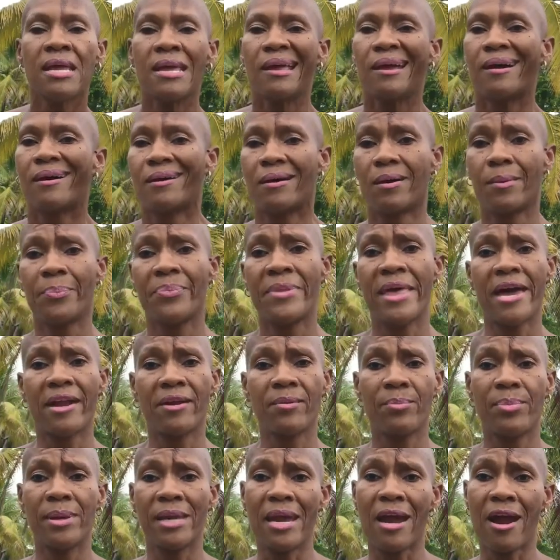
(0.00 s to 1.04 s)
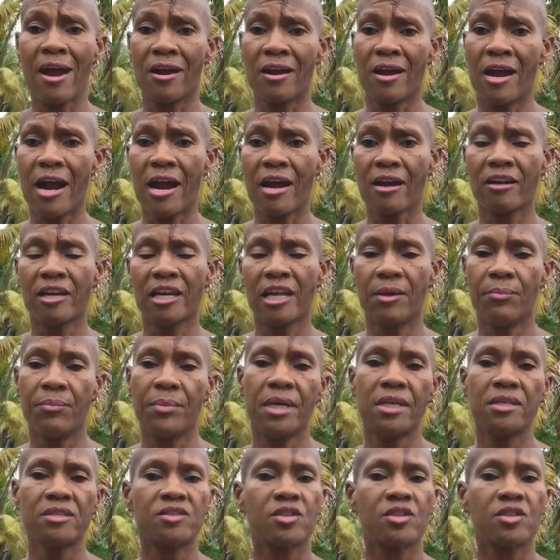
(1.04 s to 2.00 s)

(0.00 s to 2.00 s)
That'll be our limit.